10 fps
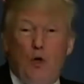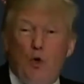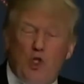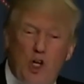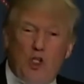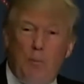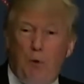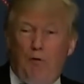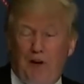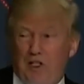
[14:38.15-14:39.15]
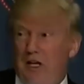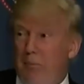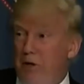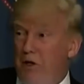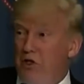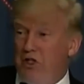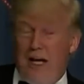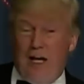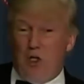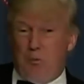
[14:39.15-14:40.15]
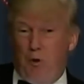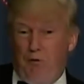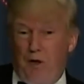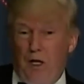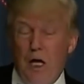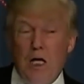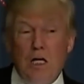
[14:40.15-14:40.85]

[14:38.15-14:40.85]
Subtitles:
It was such a perfect slab. To this day, it's perfect.